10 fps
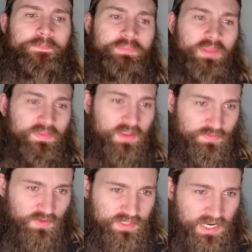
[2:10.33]
And then he
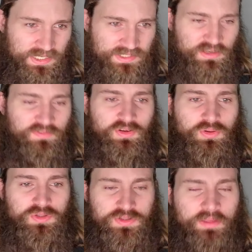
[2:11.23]
fought Danny
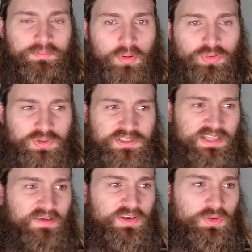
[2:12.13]
Silva, they both were
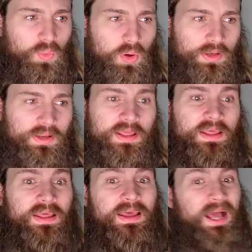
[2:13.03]
7-1.
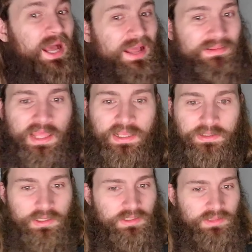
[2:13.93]
I
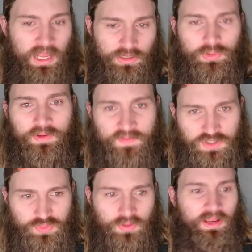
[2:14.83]
like Loughran in
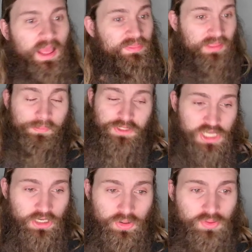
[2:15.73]
this one. I think
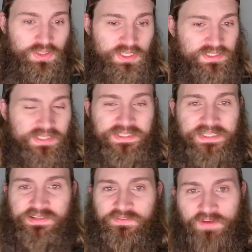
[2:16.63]
Pacheco is a
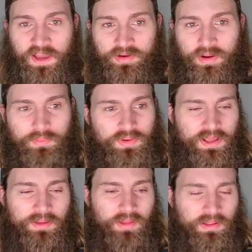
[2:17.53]
decent fighter.
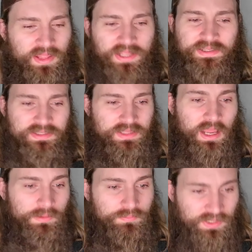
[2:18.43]

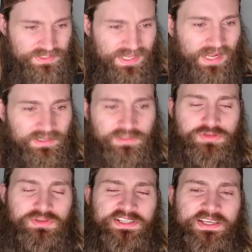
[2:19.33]
I'm excited
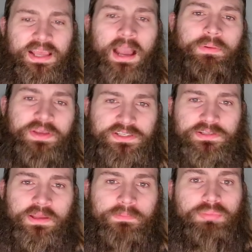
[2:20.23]
to see how he's
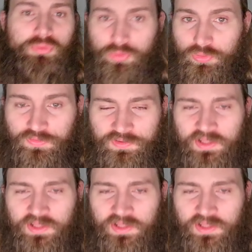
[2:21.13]
improved